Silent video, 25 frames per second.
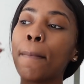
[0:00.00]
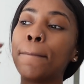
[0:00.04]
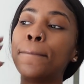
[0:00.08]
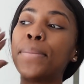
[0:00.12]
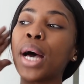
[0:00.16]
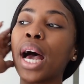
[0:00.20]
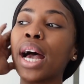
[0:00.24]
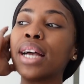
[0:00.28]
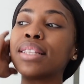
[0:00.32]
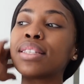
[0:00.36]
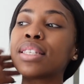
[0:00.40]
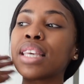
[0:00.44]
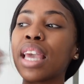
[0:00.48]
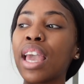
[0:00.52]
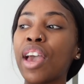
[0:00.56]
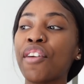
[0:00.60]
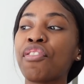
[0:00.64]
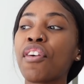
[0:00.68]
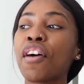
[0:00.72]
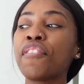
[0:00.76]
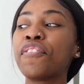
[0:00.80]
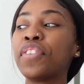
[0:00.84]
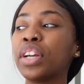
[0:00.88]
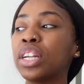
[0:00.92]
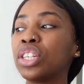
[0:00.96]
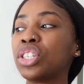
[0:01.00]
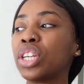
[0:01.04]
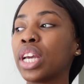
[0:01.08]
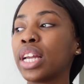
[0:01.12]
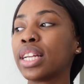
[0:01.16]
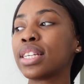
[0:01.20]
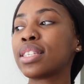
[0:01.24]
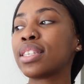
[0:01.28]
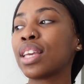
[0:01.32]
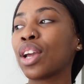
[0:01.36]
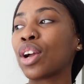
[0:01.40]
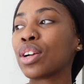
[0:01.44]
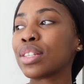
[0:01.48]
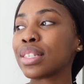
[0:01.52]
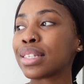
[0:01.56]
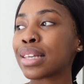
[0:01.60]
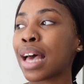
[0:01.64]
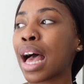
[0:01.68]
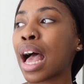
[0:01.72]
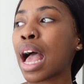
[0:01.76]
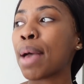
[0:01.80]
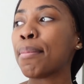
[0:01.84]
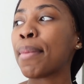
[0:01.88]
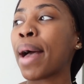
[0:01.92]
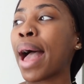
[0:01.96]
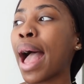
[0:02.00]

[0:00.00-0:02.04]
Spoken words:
but if I finish editing on time,